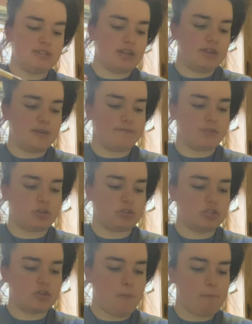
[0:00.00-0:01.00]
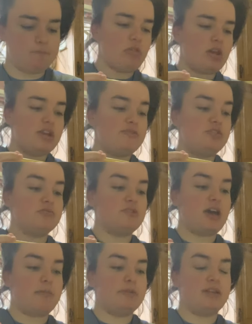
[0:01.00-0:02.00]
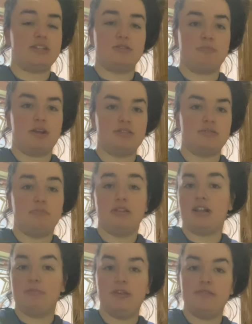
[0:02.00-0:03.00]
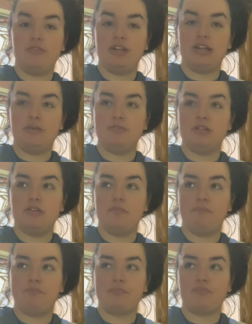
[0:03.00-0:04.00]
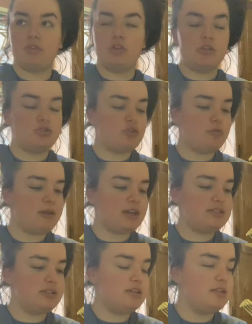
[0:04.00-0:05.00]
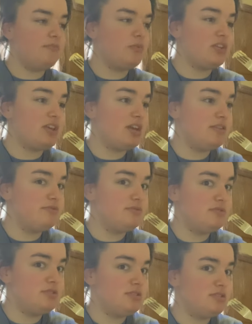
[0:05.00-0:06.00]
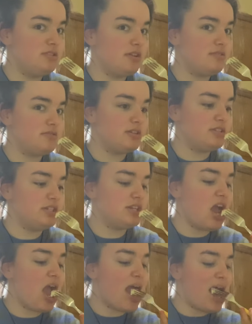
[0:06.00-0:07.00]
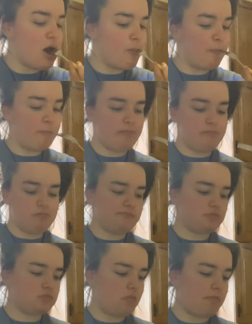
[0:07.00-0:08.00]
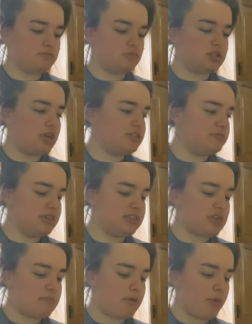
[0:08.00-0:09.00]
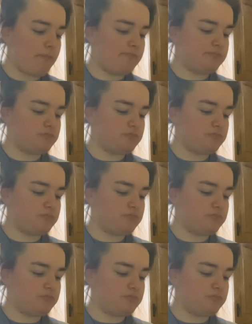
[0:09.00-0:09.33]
Set it here first. And if it doesn't happen, that's embarrassing. But that'll be a funny clip to throw back to at the end of twenty nineteen. Right, let's make a Sambo.